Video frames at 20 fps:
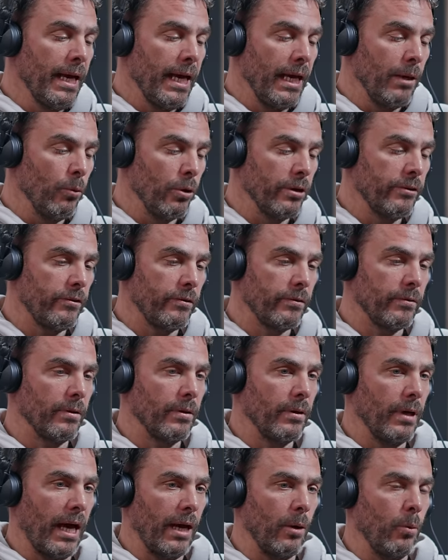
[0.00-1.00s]
And once
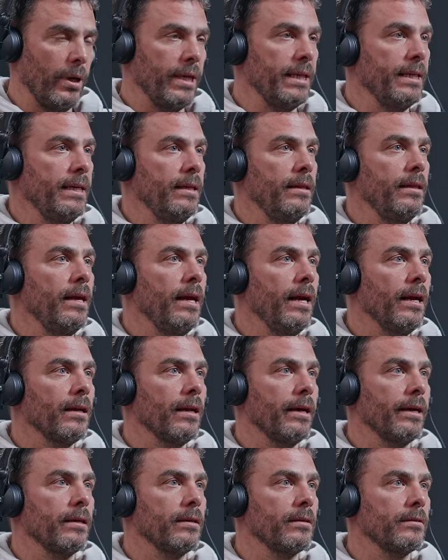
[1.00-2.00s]
I went in there,
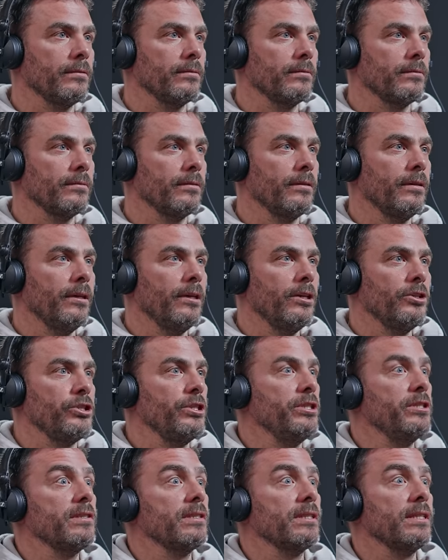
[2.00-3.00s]
like
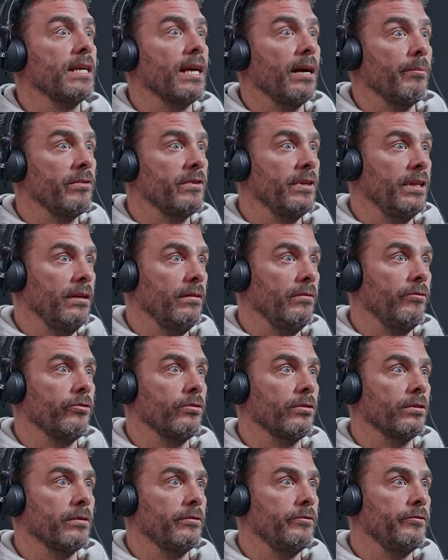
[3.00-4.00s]
she just comes in
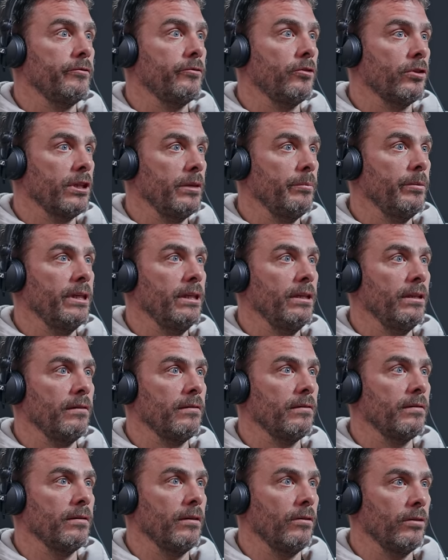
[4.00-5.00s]
for 40
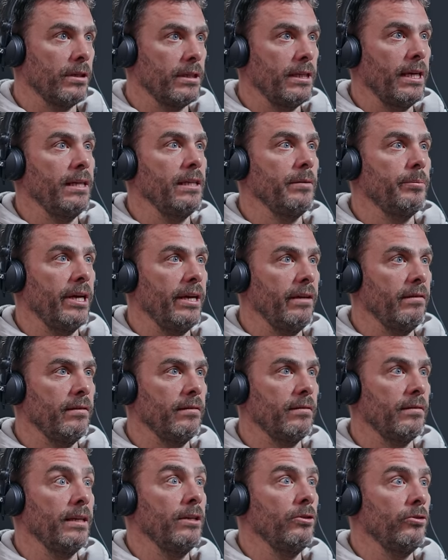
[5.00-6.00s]
minutes on a daily
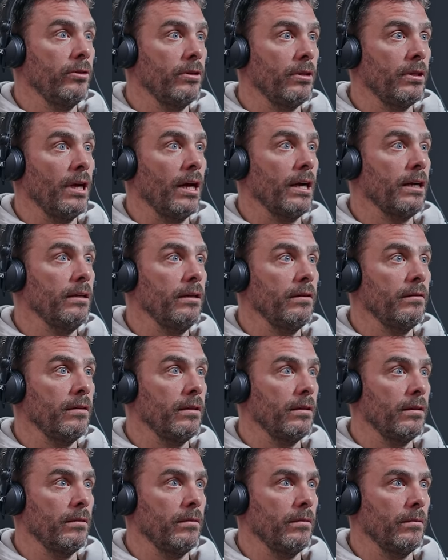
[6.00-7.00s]
basis into the darkness
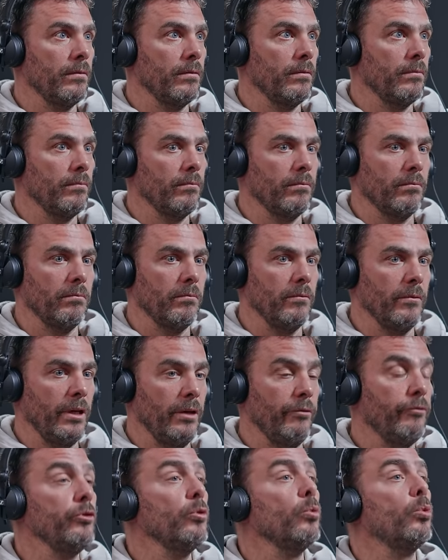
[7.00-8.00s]
and
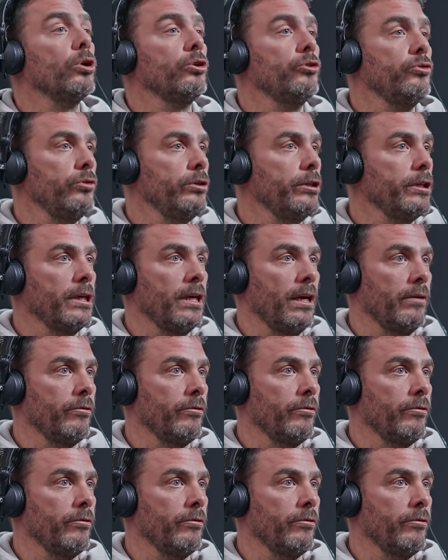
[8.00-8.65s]
if you want to, you can